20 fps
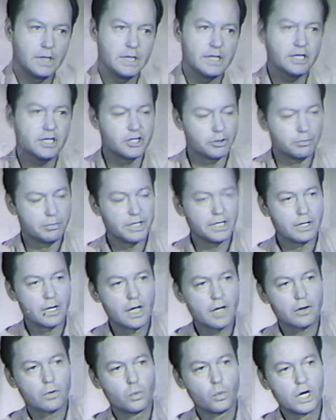It can be
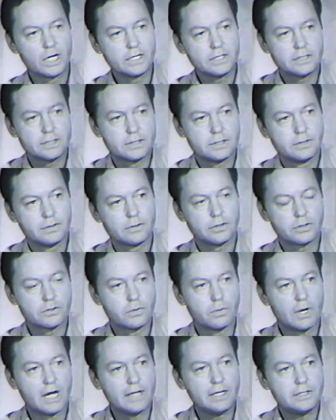luck once, or
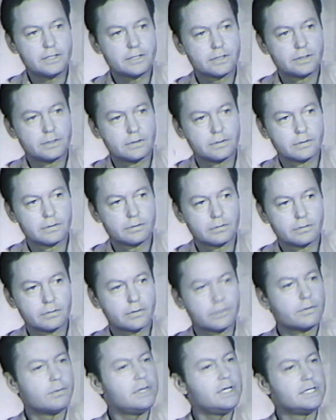twice,
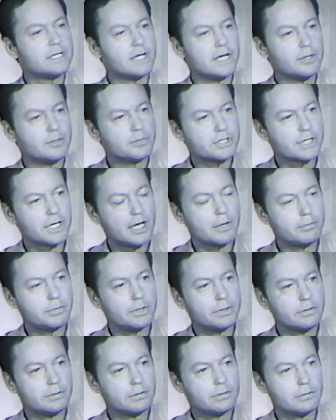or three times, Captain.